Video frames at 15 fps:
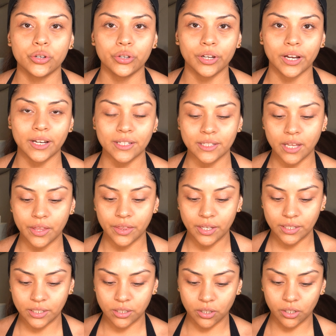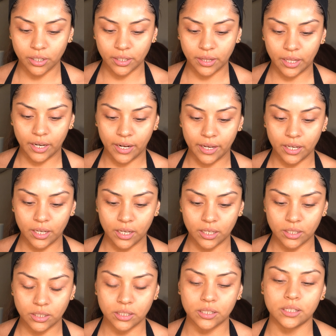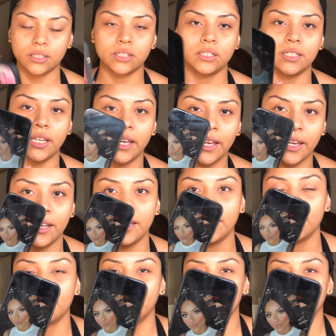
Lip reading: you guys this look that I did. I